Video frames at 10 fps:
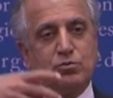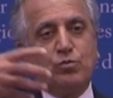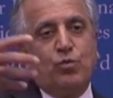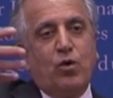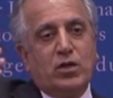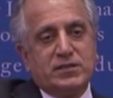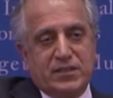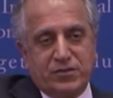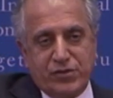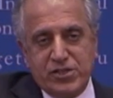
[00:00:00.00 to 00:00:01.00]
towards
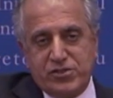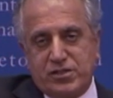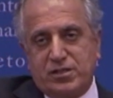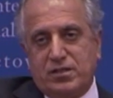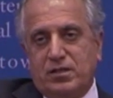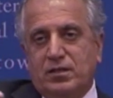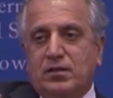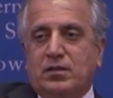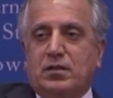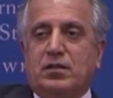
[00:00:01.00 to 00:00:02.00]
a region
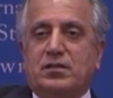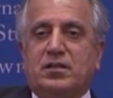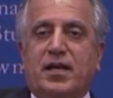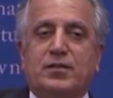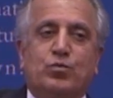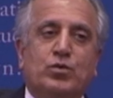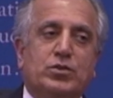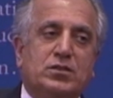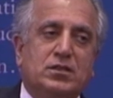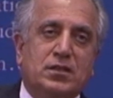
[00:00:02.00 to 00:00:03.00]
that
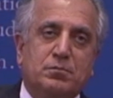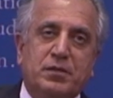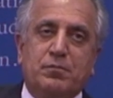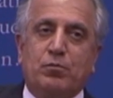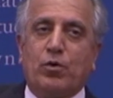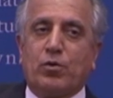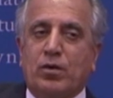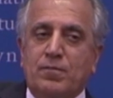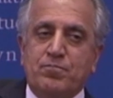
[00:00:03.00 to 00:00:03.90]
would be more